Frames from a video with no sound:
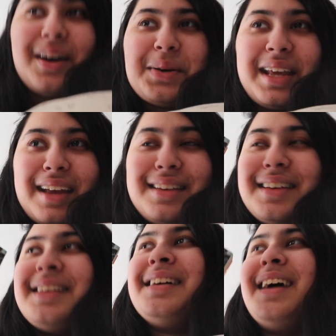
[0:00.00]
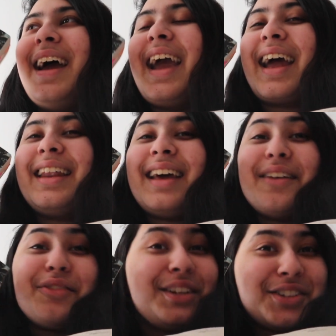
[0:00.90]
how it ended and I
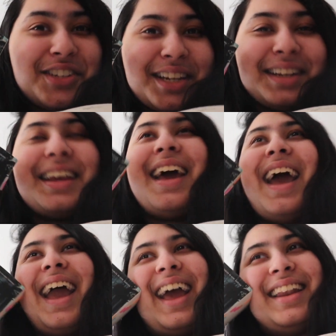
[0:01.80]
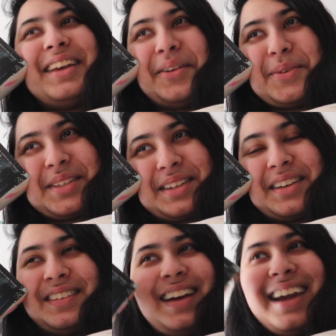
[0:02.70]
finished it and it was
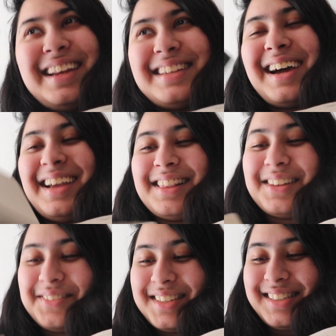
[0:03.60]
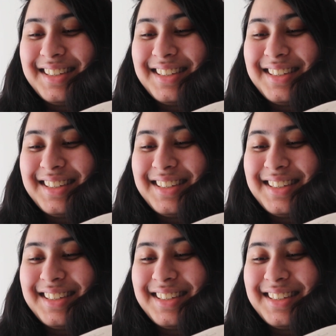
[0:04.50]
great. I love this